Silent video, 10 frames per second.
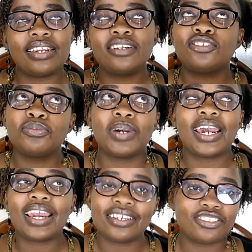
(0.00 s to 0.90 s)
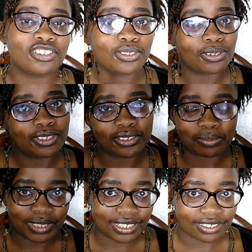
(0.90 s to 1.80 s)
link to my IG is always on
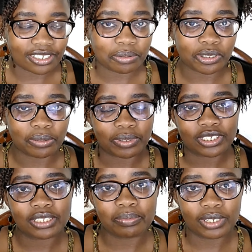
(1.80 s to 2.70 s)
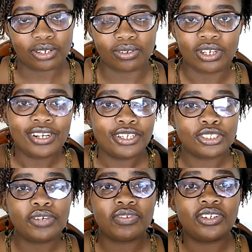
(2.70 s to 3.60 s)
my description box below. So
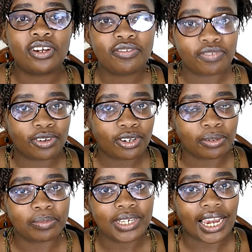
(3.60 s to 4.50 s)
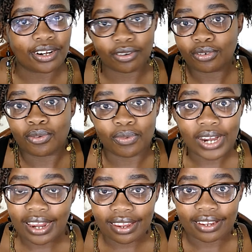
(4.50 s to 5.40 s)
if you don't follow me, I don't know
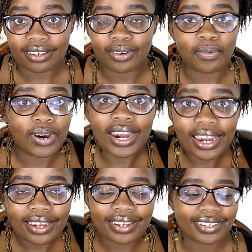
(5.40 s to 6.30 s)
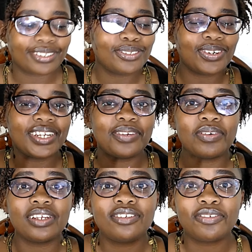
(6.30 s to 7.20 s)
why. So
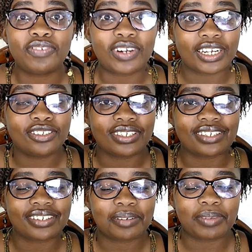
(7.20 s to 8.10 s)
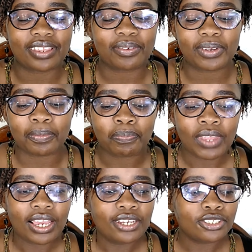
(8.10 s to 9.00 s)
anyway, don't forget to subscribe by the way.
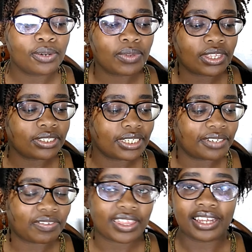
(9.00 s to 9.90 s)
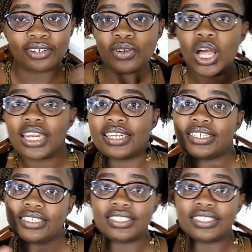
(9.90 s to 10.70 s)
So without any further ado, let's